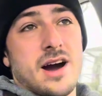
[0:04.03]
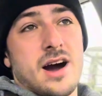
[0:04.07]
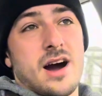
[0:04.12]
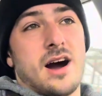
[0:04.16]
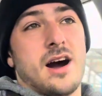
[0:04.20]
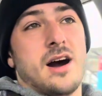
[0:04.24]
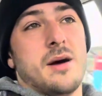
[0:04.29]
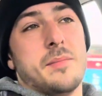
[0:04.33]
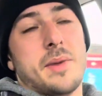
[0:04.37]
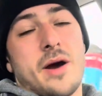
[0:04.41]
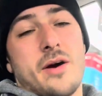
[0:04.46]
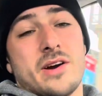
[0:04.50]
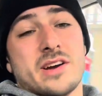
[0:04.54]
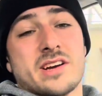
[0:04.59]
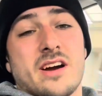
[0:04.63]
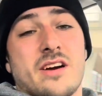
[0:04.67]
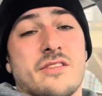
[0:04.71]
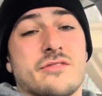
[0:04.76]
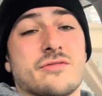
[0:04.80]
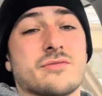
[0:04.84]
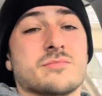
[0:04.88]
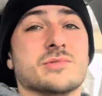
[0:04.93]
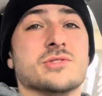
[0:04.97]
how I
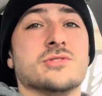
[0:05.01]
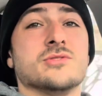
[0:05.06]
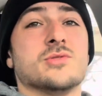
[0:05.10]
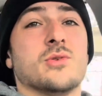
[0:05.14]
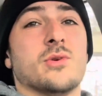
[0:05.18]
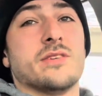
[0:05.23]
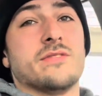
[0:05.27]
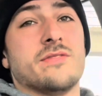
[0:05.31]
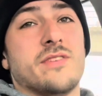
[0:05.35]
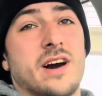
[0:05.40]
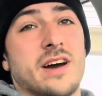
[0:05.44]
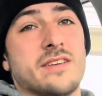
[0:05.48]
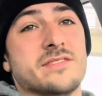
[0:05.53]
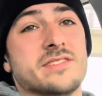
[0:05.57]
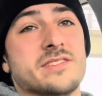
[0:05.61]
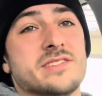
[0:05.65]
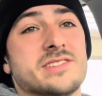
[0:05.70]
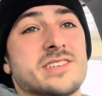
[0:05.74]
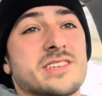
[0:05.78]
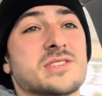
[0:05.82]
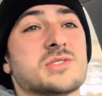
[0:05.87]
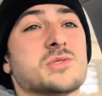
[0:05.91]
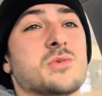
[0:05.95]
got from 225
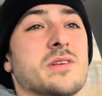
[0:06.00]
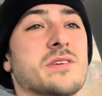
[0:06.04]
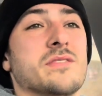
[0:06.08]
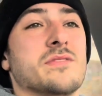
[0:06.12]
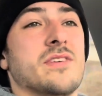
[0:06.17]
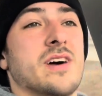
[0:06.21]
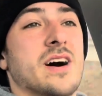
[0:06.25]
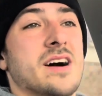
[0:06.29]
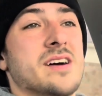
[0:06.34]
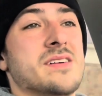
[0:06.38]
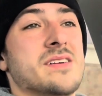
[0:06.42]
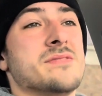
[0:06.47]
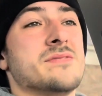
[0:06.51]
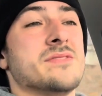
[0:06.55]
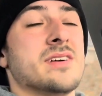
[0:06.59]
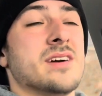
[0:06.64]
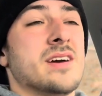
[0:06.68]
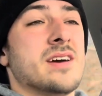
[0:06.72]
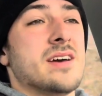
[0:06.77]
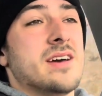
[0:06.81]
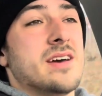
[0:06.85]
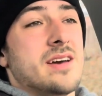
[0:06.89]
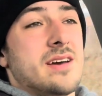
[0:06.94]
to
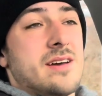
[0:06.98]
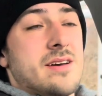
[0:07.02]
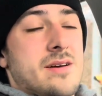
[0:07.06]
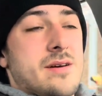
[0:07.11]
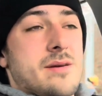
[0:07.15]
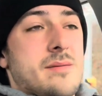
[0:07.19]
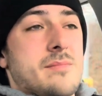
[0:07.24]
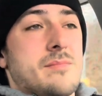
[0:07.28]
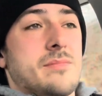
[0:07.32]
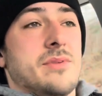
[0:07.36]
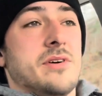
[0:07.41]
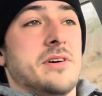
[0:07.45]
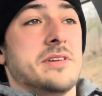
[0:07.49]
625.